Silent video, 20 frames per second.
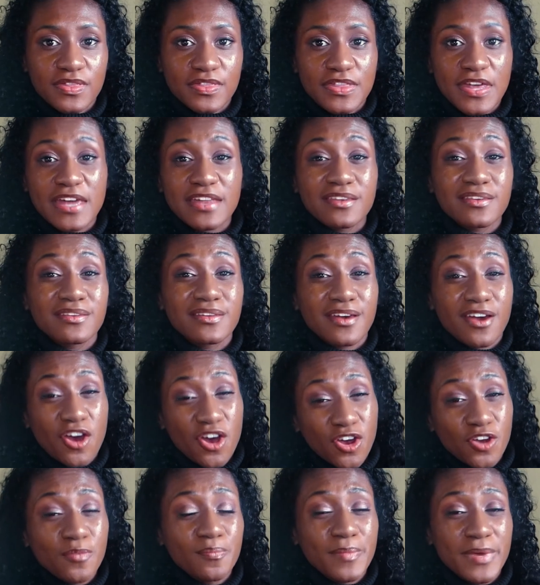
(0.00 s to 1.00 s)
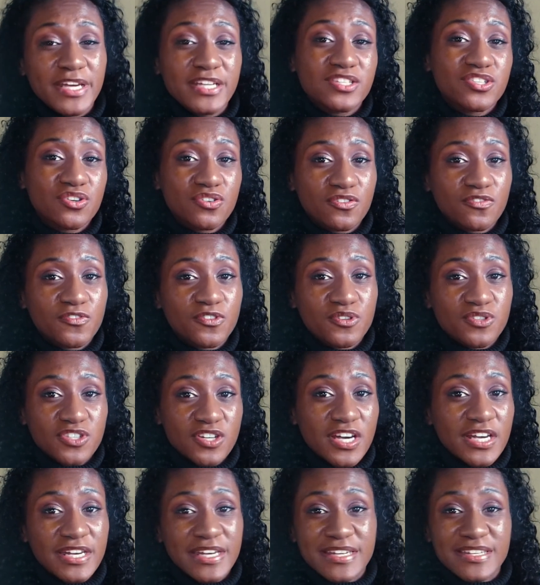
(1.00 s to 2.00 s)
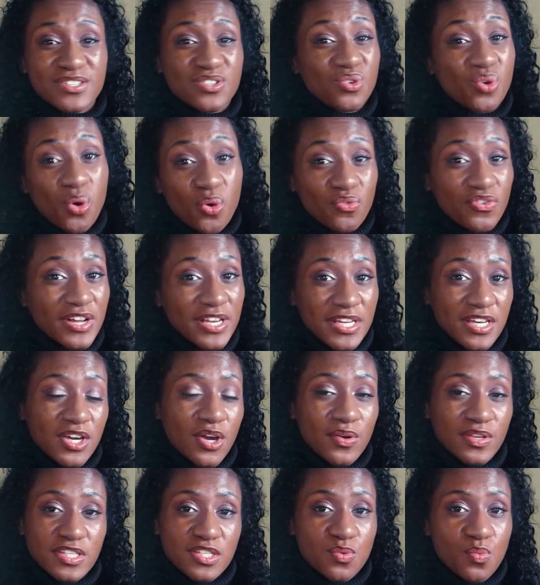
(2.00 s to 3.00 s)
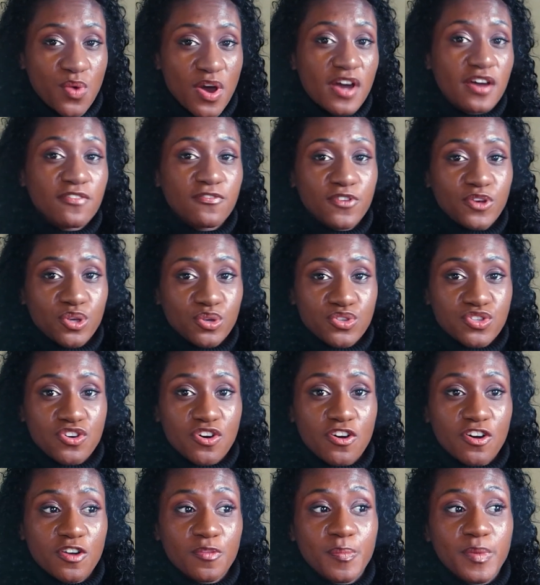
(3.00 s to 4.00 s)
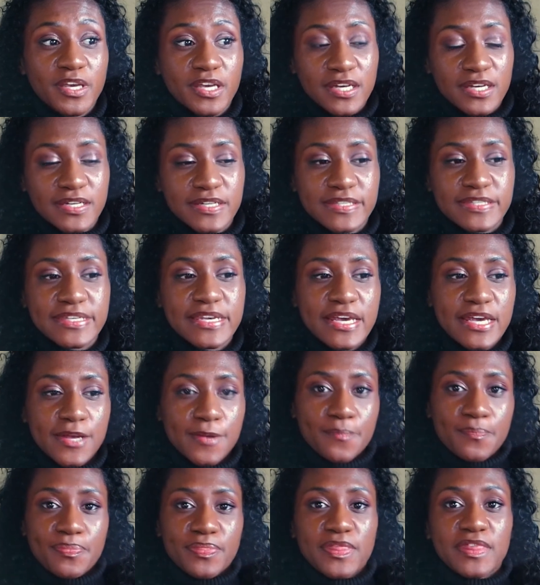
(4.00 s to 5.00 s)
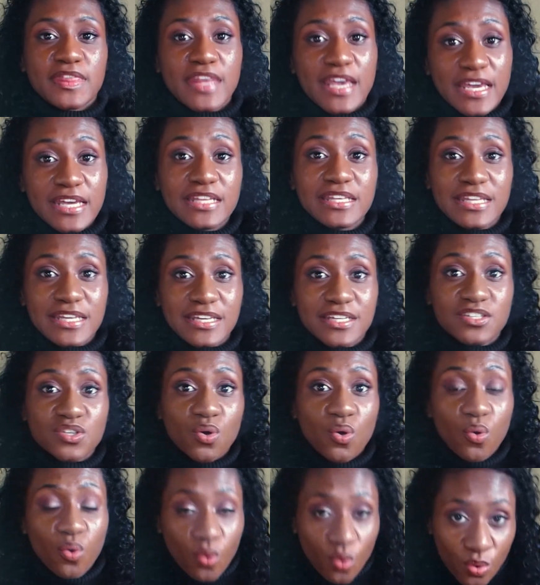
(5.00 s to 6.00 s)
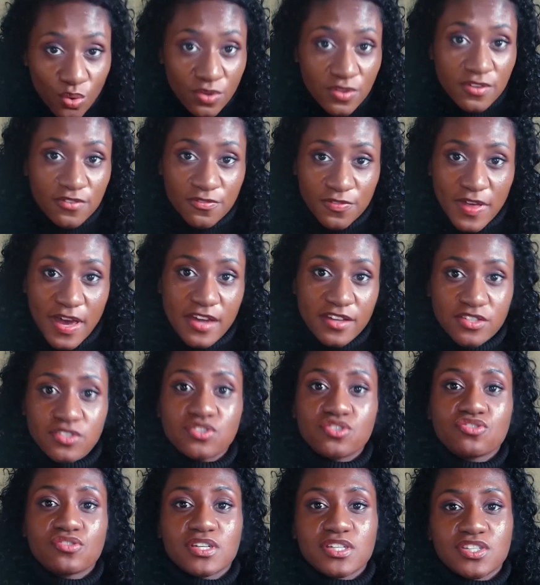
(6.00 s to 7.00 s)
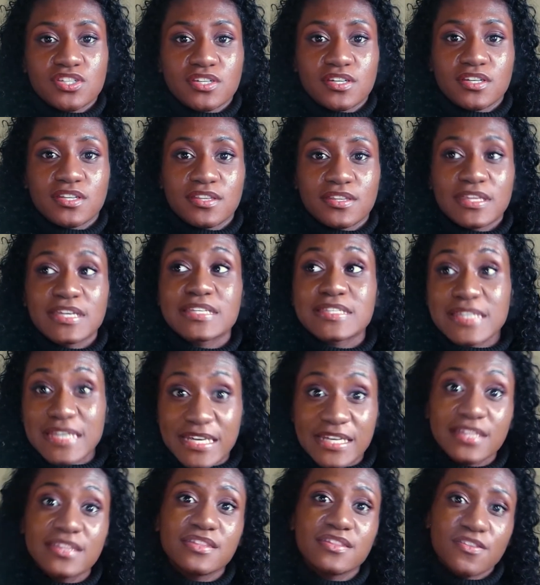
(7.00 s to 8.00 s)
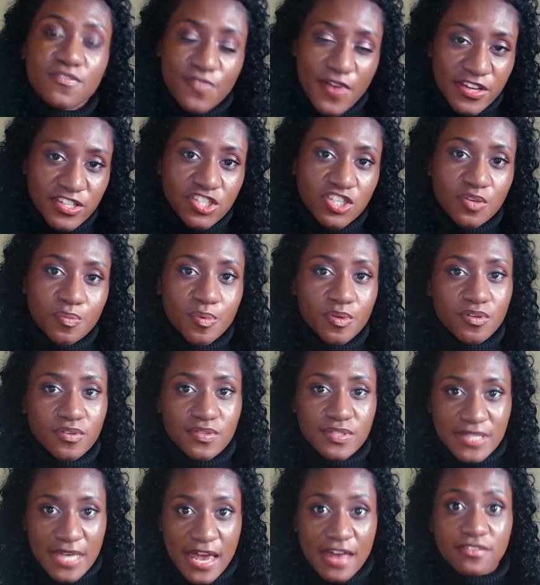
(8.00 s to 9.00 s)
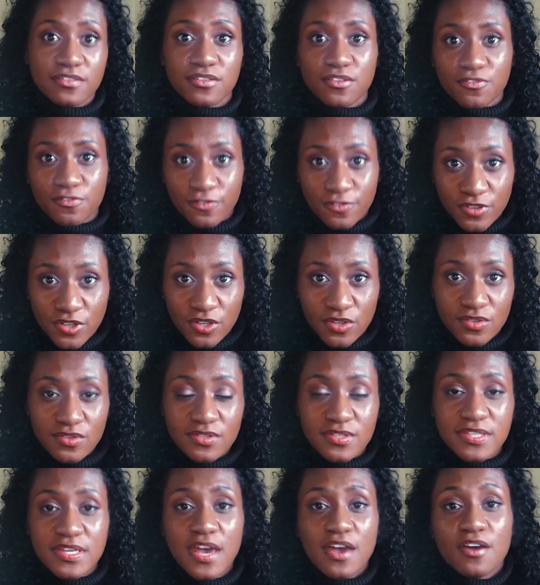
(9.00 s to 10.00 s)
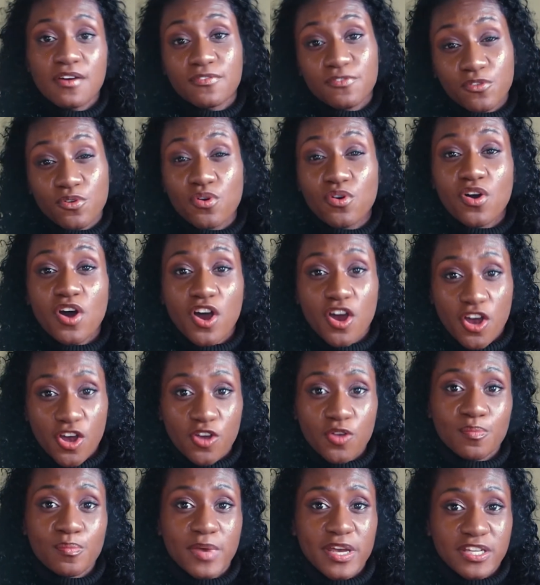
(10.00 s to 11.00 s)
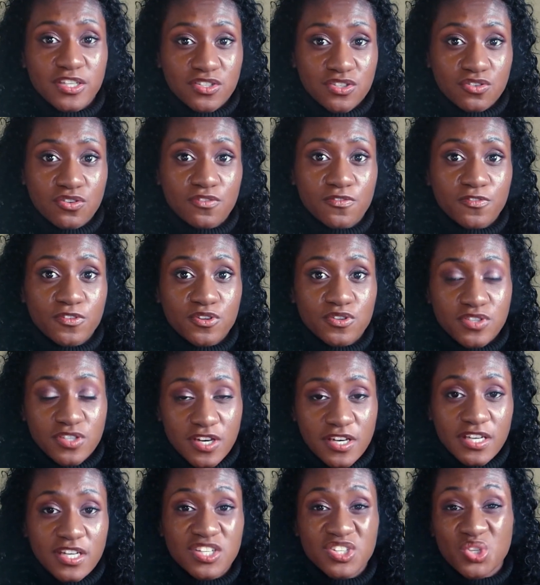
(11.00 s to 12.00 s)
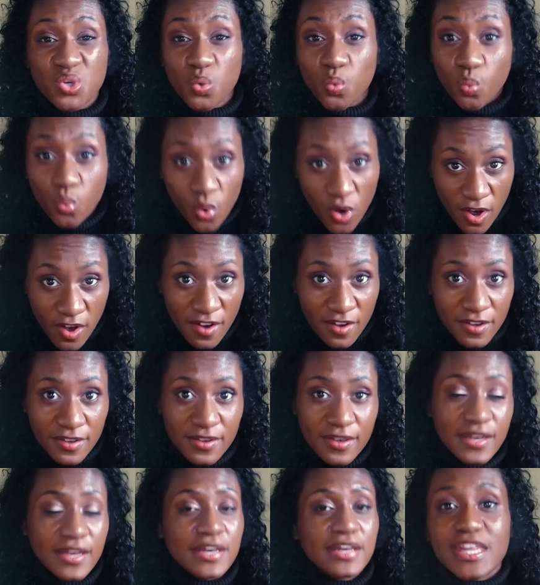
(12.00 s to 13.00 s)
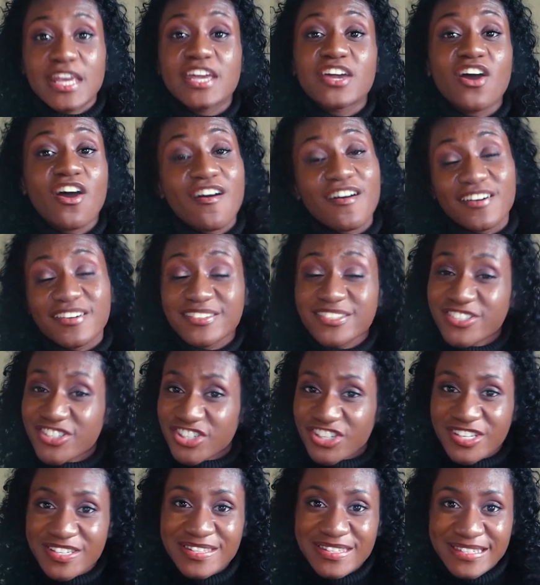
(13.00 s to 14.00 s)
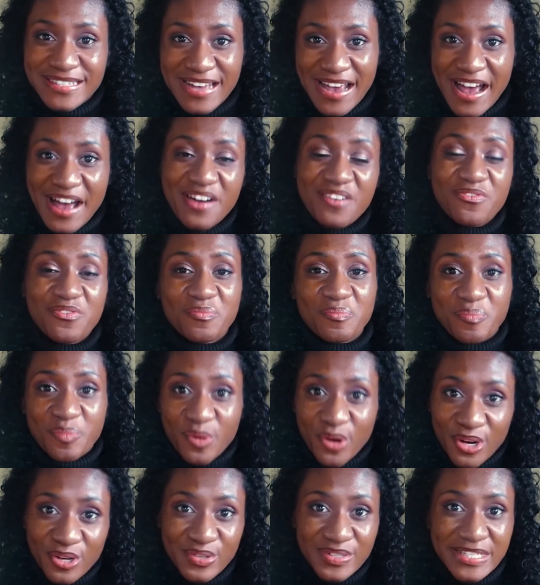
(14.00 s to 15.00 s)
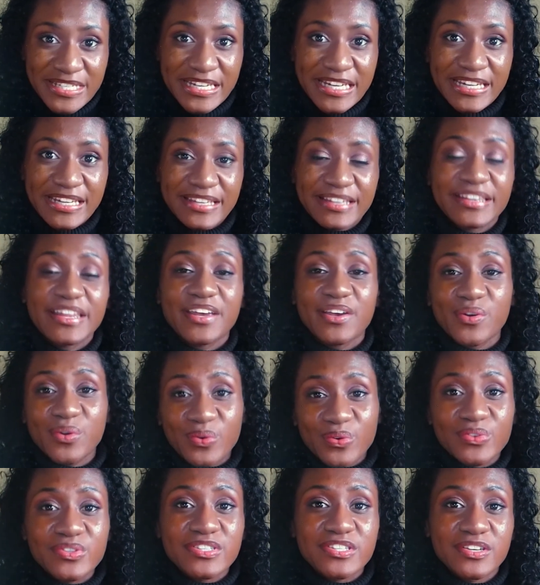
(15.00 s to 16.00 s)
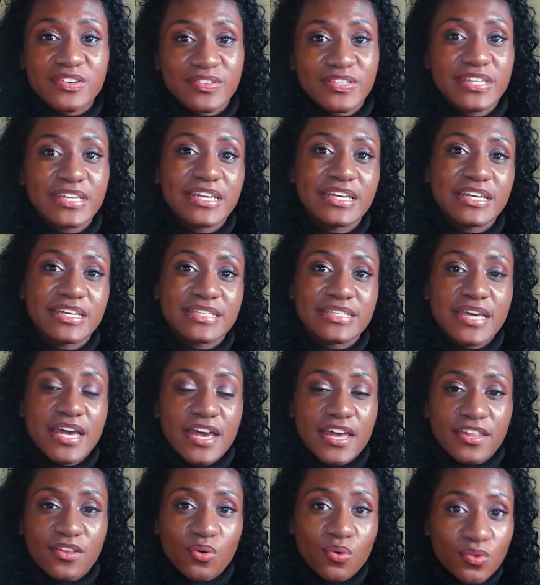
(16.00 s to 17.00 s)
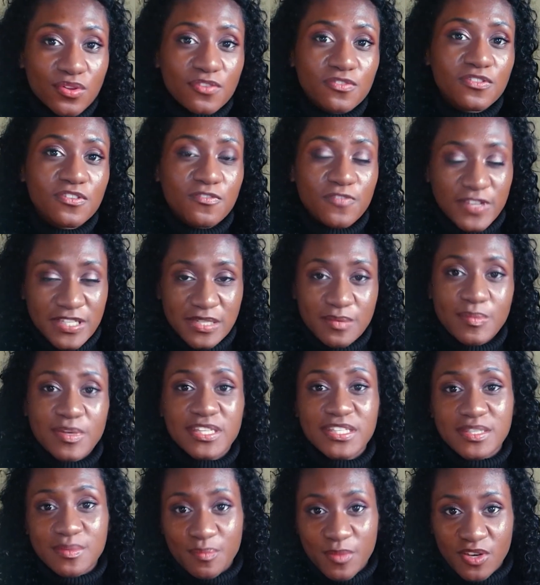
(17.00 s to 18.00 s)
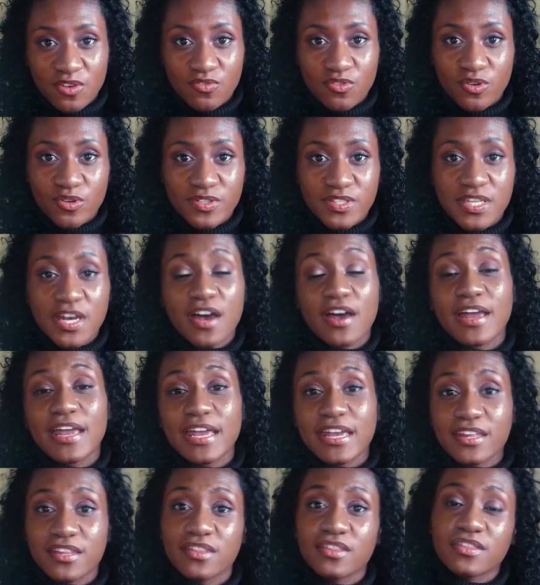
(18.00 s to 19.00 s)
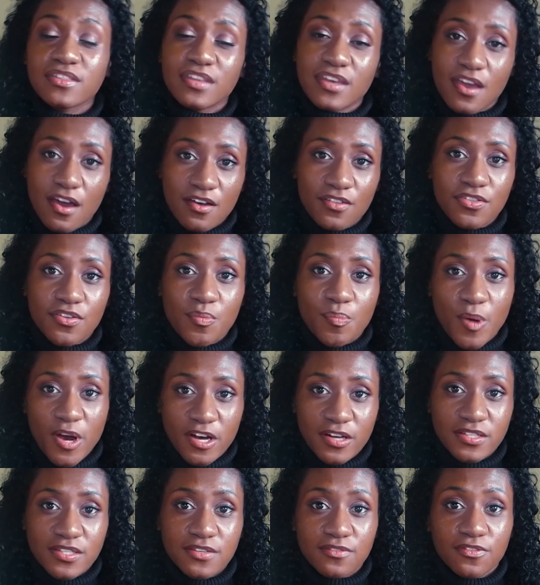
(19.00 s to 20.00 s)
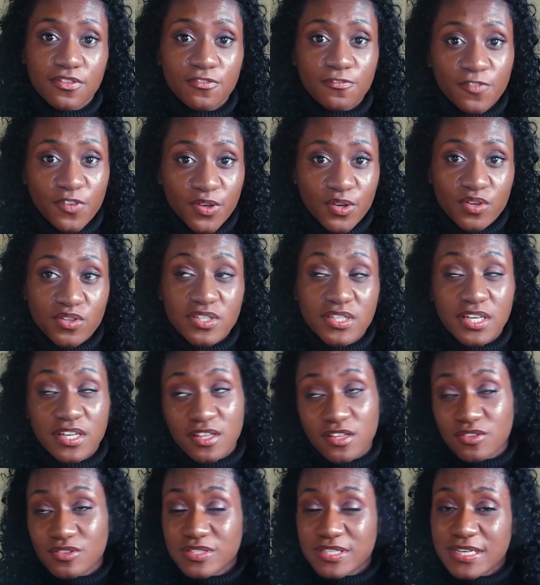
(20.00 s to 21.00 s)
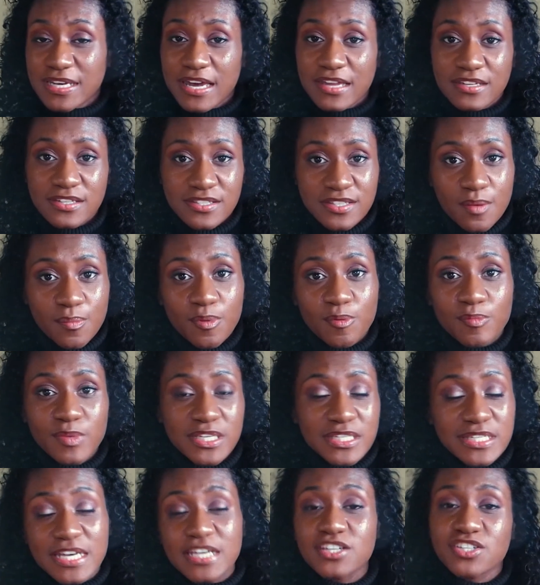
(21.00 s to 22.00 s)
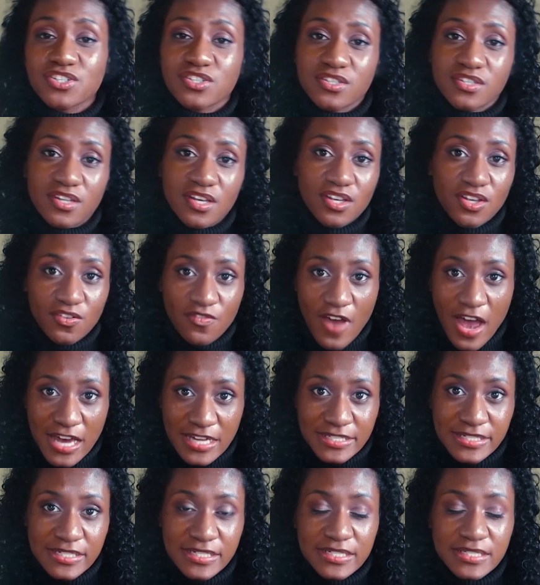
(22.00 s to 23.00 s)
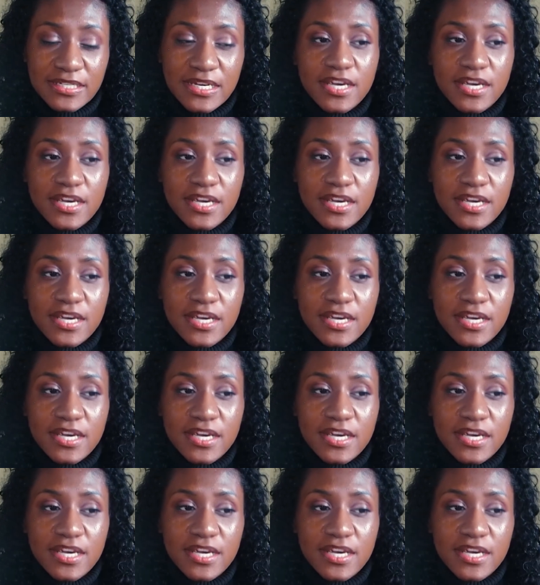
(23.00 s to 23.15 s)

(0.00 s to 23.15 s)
then a homemade dog food diet is not really going to work for your dog because they need all of that nutrition that's in the vegetables and the fruits for a homemade dog food diet to work. They can't just have protein. They also need all of the vitamins and minerals that are in the other parts of the food, including any supplementation that you've added.